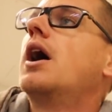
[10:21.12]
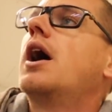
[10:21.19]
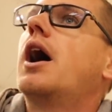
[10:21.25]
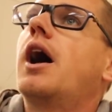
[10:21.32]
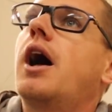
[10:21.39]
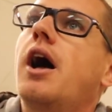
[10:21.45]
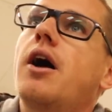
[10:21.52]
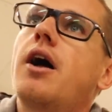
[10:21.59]

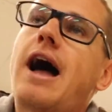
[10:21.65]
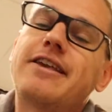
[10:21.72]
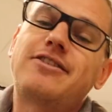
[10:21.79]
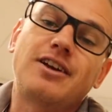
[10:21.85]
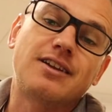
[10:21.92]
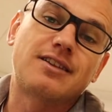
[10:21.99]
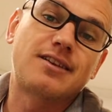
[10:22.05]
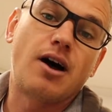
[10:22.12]
As
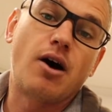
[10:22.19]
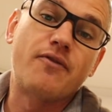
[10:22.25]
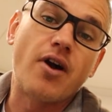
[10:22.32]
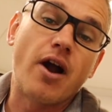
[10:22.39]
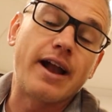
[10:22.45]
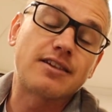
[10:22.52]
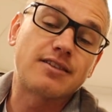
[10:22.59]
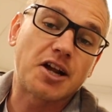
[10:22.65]
you can tell,
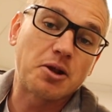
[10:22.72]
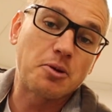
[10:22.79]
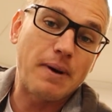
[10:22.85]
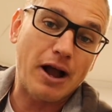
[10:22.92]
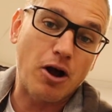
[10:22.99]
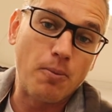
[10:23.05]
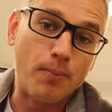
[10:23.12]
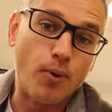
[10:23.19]
very excited to be
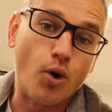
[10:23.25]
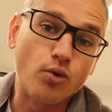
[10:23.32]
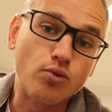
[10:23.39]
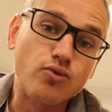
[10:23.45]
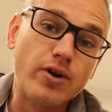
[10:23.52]
back on board,